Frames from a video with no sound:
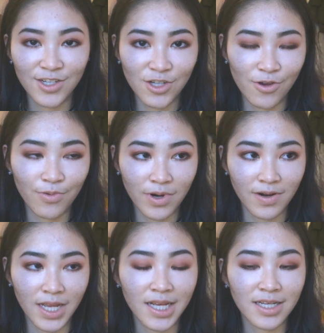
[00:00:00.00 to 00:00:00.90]
don't
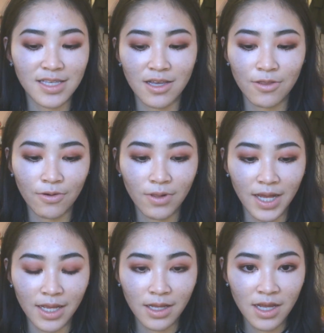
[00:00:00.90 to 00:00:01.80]
worry, because I thought
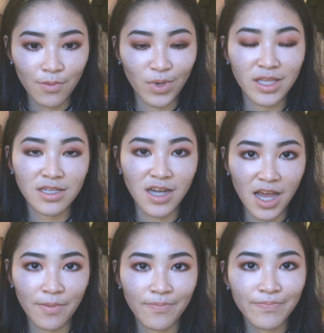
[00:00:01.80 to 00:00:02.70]
like by the
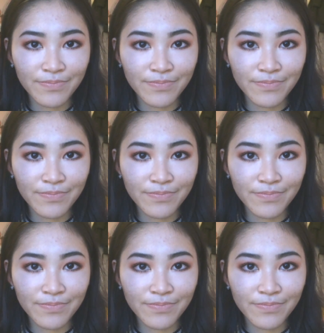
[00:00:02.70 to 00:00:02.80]
time